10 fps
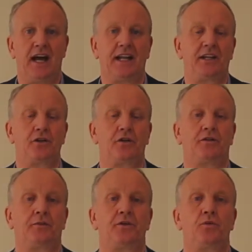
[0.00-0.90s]
and can
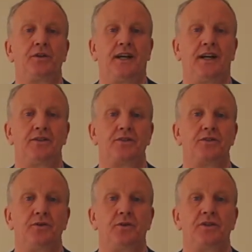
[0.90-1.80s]
cover up to one thousand
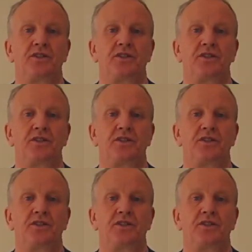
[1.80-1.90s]
two hundred